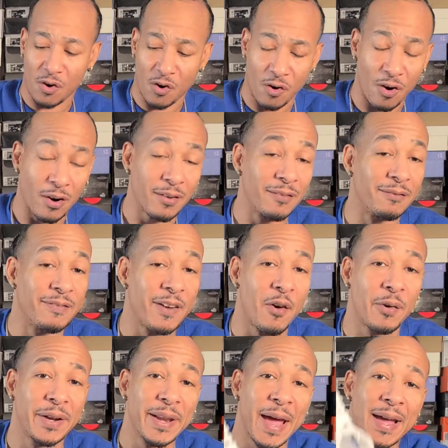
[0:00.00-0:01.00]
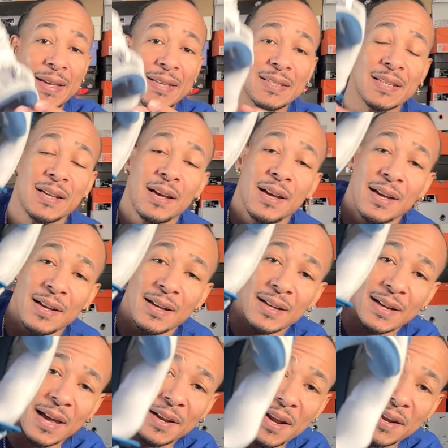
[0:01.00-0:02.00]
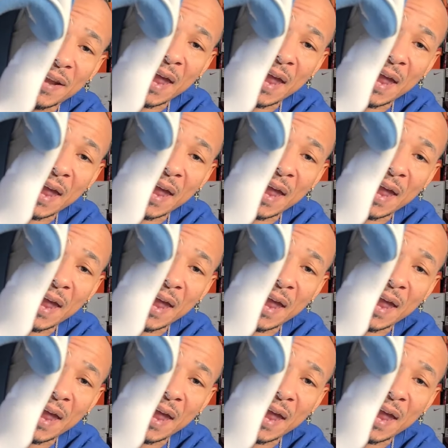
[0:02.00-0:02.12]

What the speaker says: are very nice. Got the